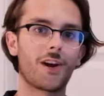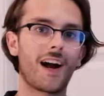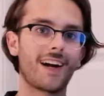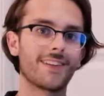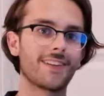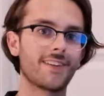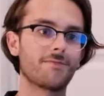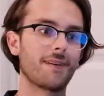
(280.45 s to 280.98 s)

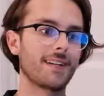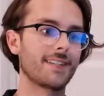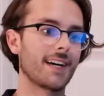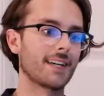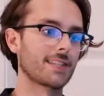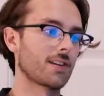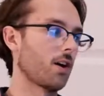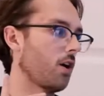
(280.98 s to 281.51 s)
highlight of my
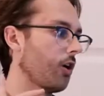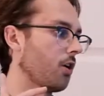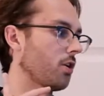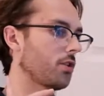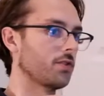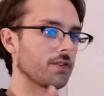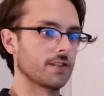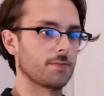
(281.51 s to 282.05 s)
desk
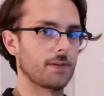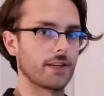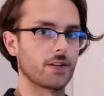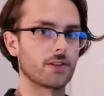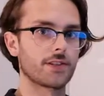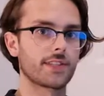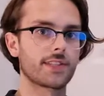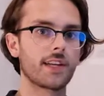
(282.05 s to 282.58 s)
are the
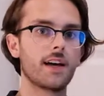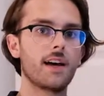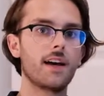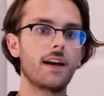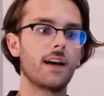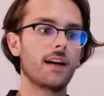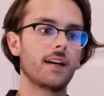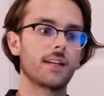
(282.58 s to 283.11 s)
speakers.
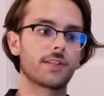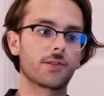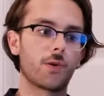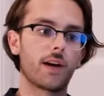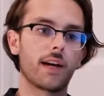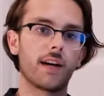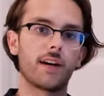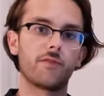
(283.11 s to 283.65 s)
So
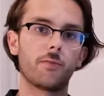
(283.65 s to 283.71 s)
I have a